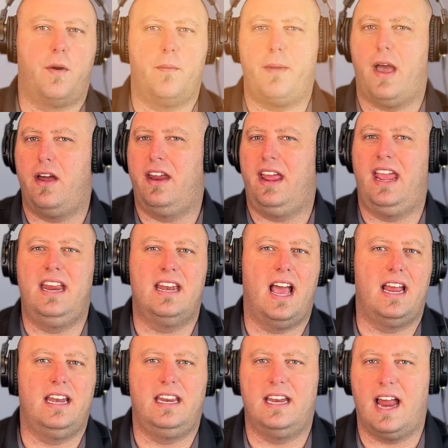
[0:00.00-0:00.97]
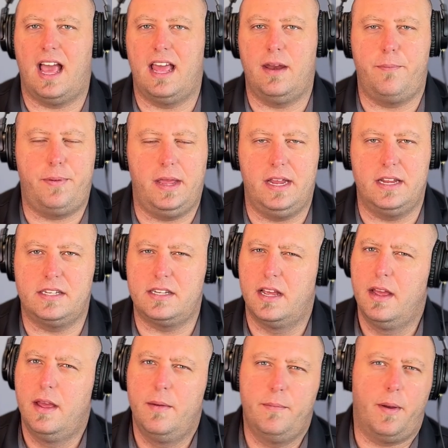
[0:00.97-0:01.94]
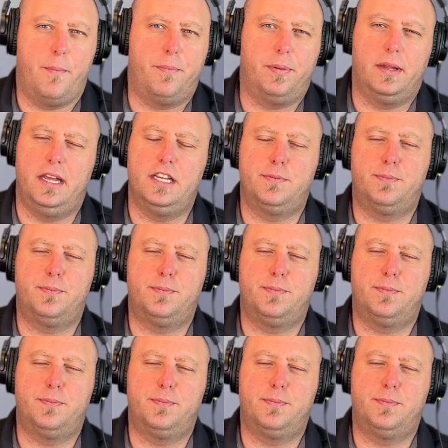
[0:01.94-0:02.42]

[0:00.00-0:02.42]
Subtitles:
about $8.99 a piece, but please,